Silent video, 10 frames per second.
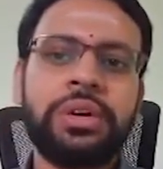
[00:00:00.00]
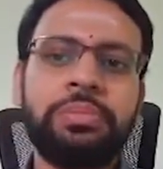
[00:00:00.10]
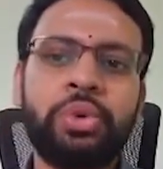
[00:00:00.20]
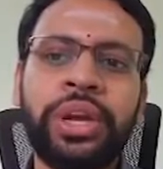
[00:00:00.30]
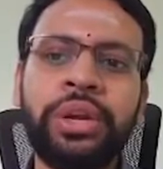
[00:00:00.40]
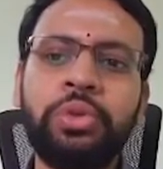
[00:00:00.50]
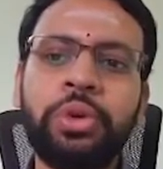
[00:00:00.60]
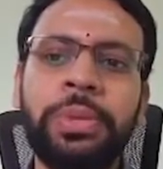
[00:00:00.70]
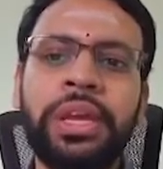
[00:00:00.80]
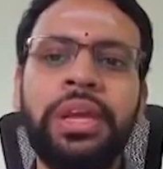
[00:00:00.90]
point
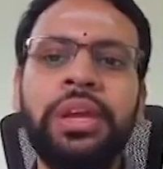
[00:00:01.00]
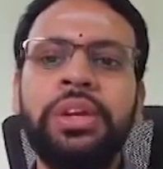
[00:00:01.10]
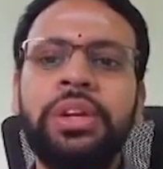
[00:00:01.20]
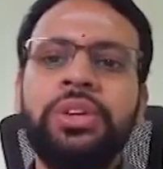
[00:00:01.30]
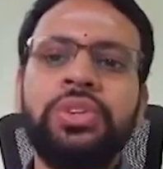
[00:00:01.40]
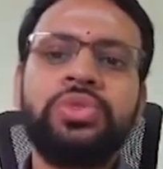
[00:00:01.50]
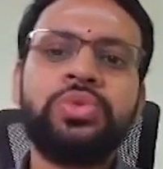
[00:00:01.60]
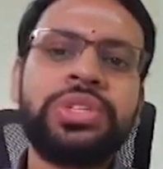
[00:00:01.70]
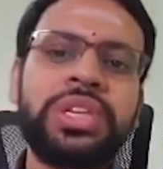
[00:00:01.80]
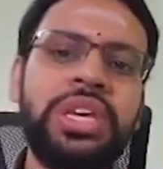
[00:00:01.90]
would be to
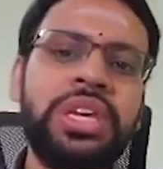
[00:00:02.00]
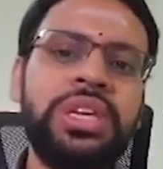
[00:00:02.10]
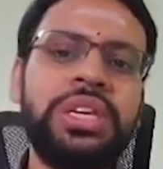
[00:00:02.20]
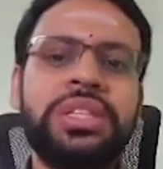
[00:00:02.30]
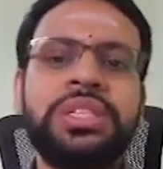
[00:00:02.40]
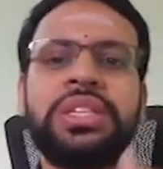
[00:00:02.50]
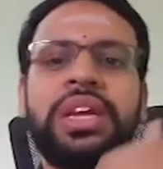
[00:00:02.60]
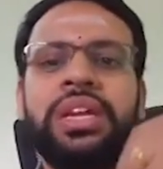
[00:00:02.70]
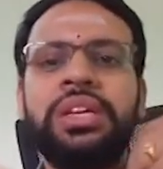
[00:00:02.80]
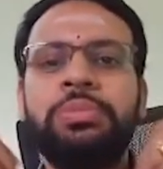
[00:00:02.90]
see
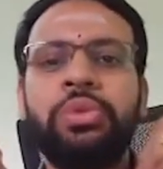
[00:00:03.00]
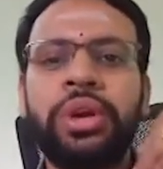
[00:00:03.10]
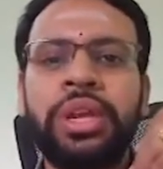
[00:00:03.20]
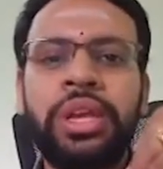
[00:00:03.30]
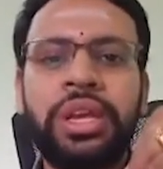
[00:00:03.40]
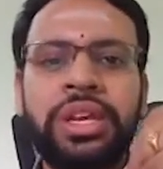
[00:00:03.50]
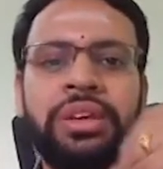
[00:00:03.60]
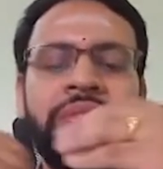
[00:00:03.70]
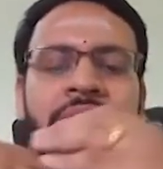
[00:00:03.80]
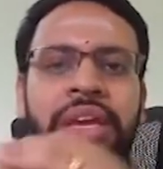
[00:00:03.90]
inside the body in a
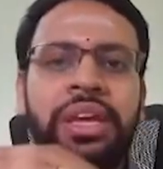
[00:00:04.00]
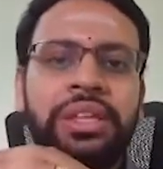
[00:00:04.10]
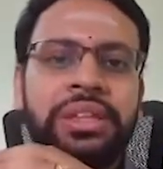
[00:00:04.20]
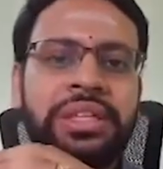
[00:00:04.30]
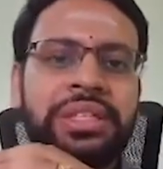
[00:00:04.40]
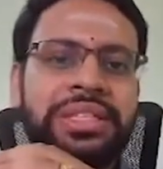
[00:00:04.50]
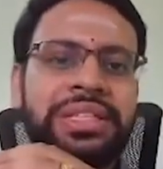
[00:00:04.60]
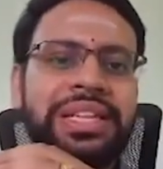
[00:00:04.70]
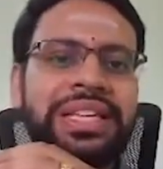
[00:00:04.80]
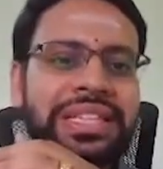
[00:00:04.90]
way that is
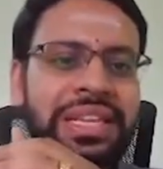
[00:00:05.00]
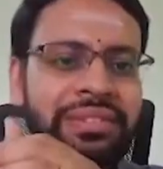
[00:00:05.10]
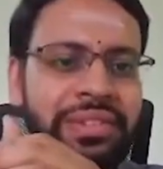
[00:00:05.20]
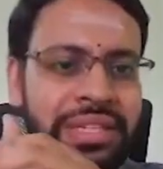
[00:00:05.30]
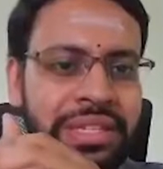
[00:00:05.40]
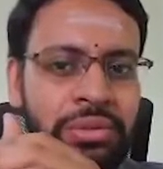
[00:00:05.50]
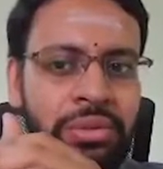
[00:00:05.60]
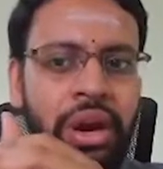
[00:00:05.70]
less invasive